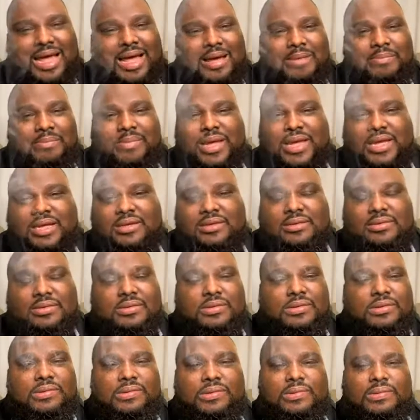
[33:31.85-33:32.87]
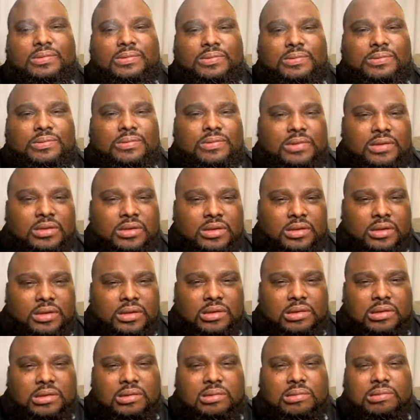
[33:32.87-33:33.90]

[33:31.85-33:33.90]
some that seem a little.